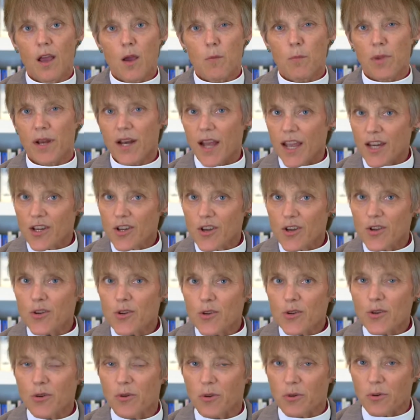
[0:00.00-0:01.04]
But I
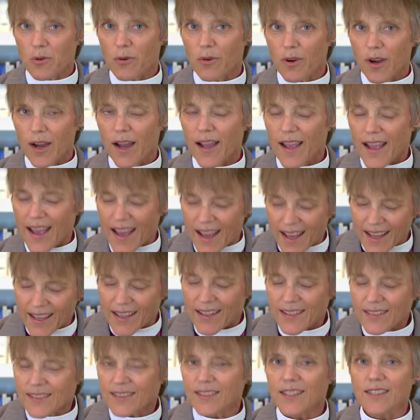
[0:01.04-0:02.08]
knew, I
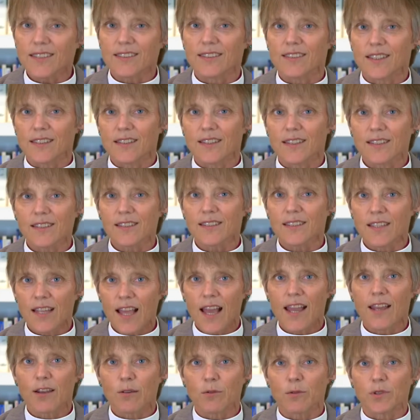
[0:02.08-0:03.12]
had a sense that this
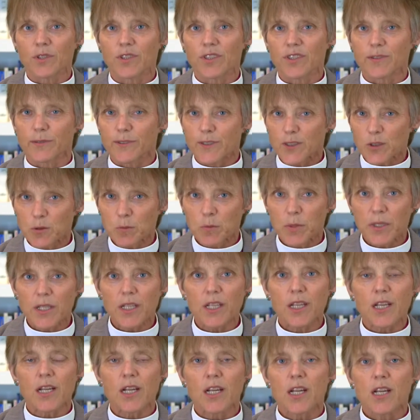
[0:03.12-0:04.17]
language would
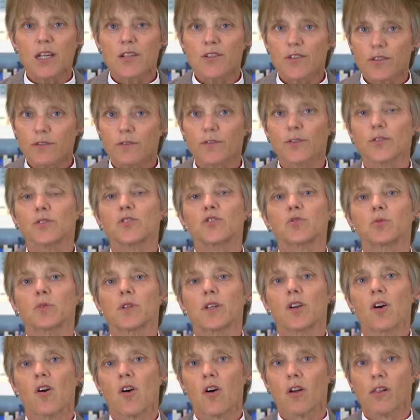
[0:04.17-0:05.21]
speak to
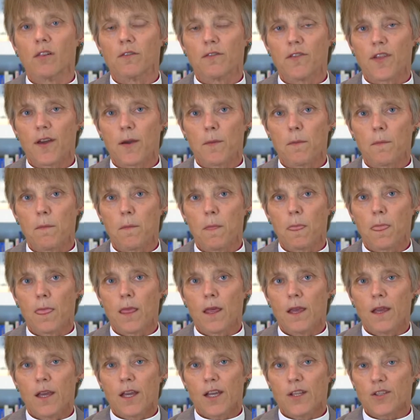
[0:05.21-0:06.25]
virtually all of them.
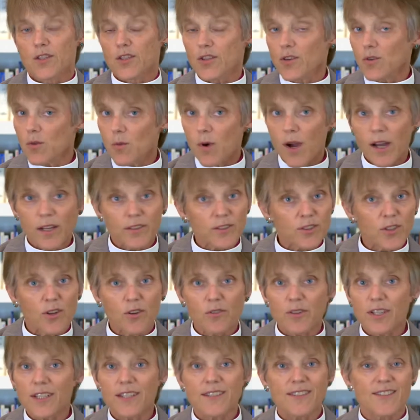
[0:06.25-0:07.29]
And so while
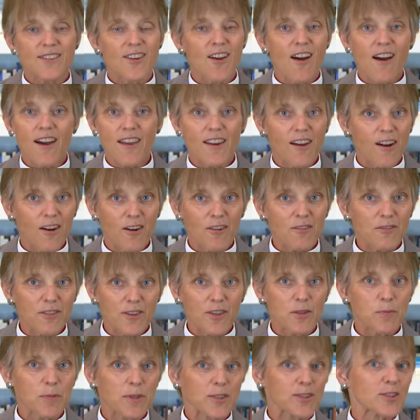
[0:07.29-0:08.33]
Tony is not of the
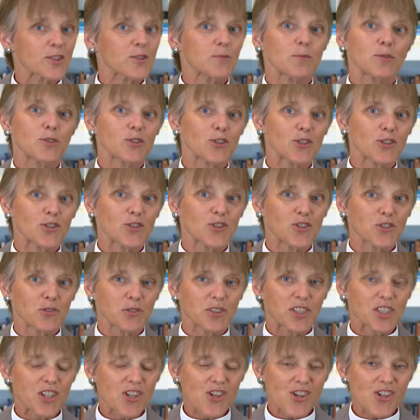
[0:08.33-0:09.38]
Episcopal Church
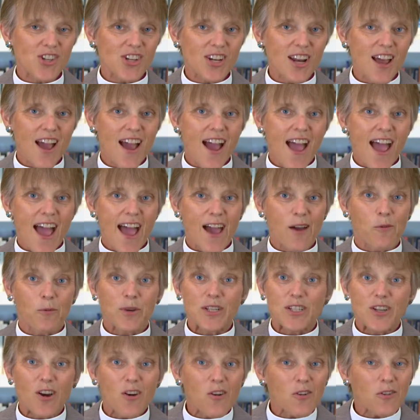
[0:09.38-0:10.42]
tradition, and we
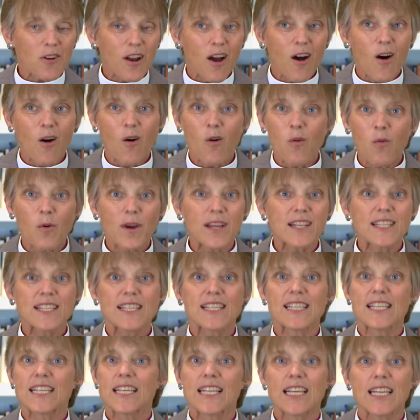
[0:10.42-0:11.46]
don't always
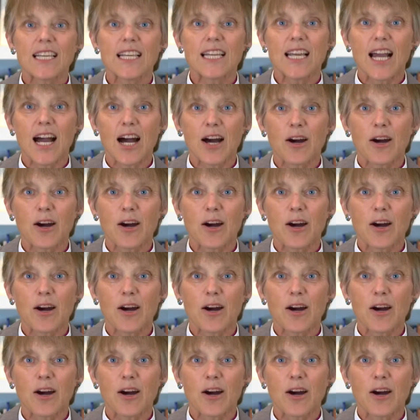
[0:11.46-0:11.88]
see,